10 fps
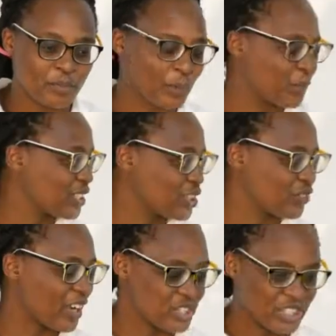the
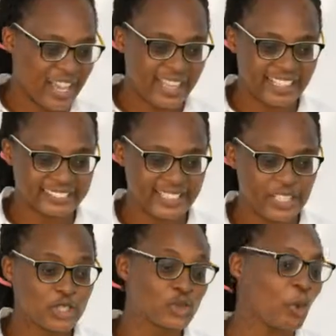British Virgin Islands, and
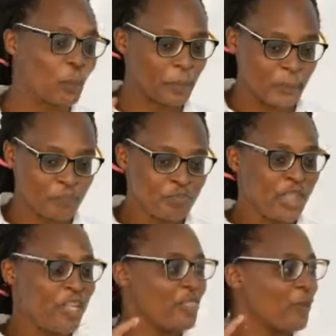he told me
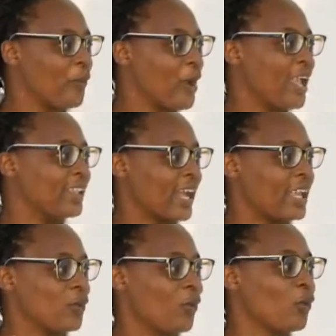the way
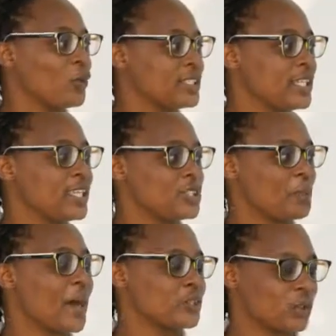that he wrote his
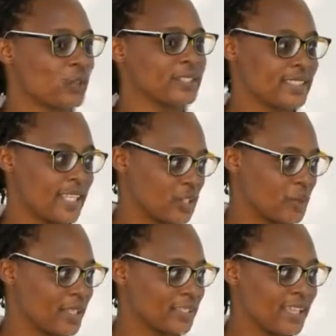personal
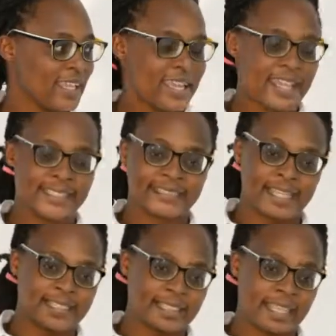statement is
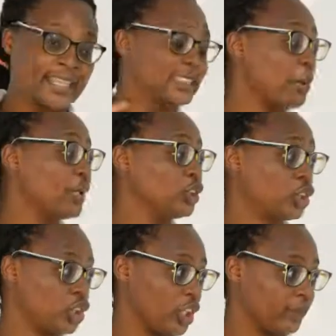that he's a
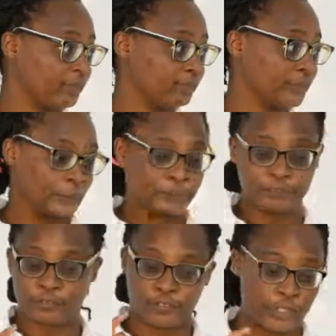magician. So
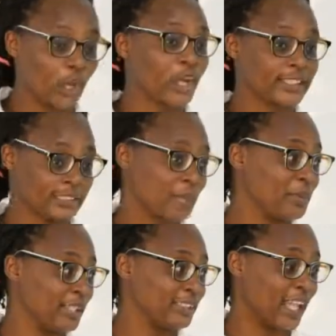for the longest
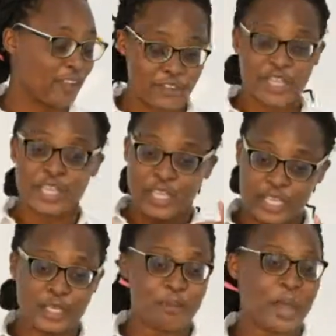time in his life,
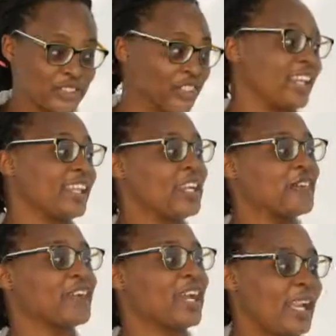he did magic, and then
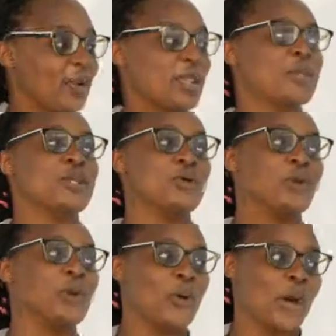he figured out, let me do
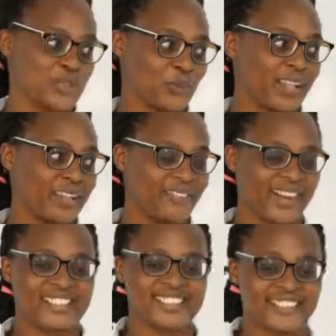law as well,
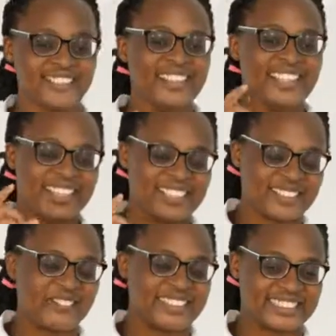right? So
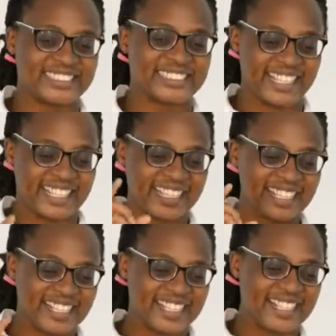he's a magician, and
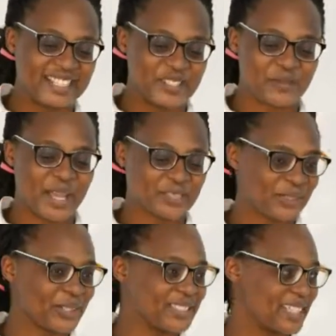in his
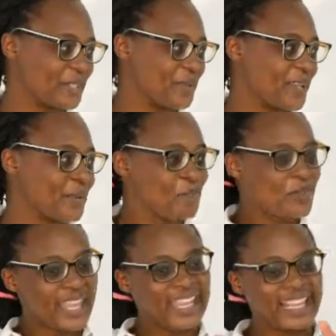personal statement,
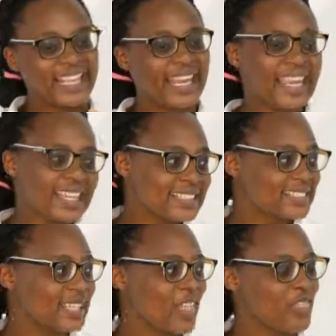he
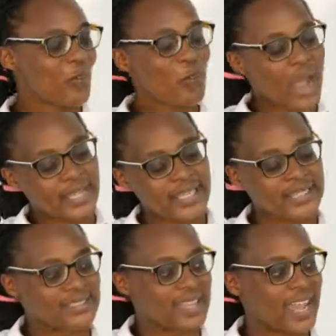linked the work
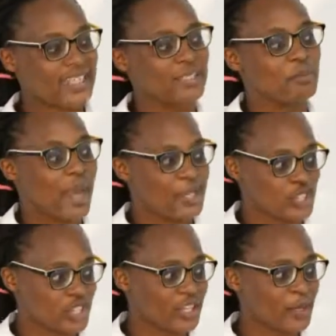he's done in
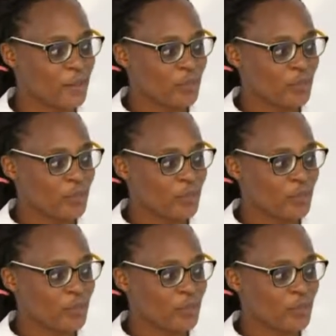magic